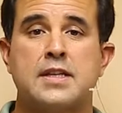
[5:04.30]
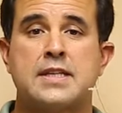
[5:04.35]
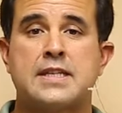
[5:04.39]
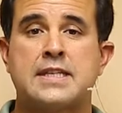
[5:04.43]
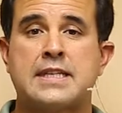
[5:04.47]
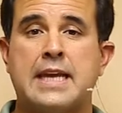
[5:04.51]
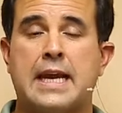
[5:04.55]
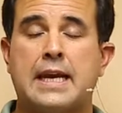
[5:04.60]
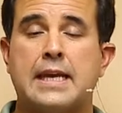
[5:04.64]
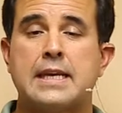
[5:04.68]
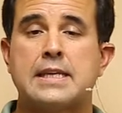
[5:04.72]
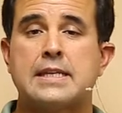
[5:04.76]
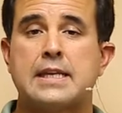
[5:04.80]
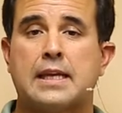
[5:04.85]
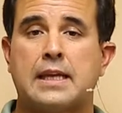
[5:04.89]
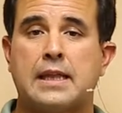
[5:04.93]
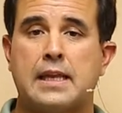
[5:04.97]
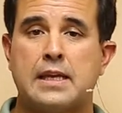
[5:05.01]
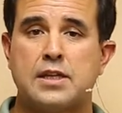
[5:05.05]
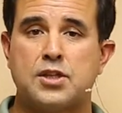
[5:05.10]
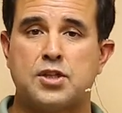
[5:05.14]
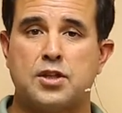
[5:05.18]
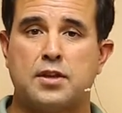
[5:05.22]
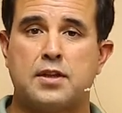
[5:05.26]
the second
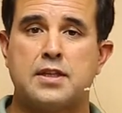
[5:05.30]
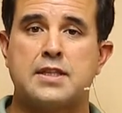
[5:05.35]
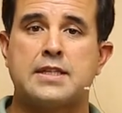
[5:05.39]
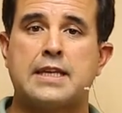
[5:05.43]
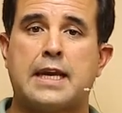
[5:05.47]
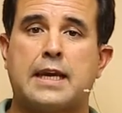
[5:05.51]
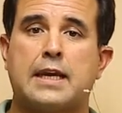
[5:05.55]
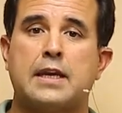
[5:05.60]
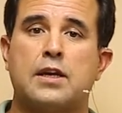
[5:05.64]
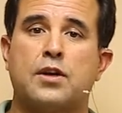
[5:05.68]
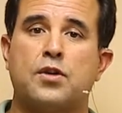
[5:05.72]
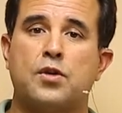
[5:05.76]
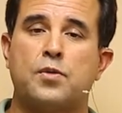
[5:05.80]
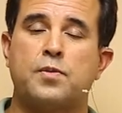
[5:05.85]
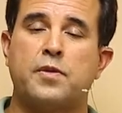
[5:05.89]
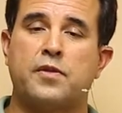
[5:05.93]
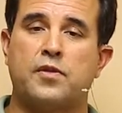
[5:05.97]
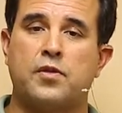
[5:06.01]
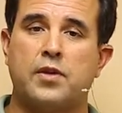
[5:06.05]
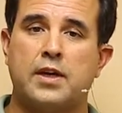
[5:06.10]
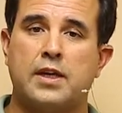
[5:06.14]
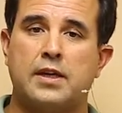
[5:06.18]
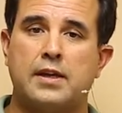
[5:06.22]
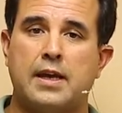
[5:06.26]
declension, the second group
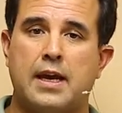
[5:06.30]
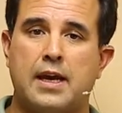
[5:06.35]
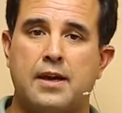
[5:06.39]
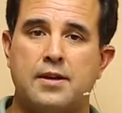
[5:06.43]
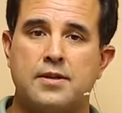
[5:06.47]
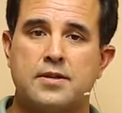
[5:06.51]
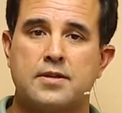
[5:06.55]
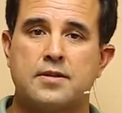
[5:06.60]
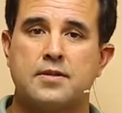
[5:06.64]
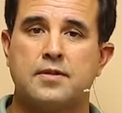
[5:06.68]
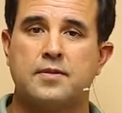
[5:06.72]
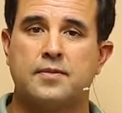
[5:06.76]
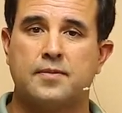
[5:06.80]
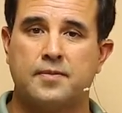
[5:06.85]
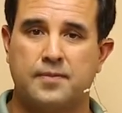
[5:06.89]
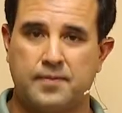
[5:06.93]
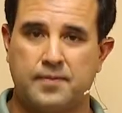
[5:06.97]
of Greek nouns.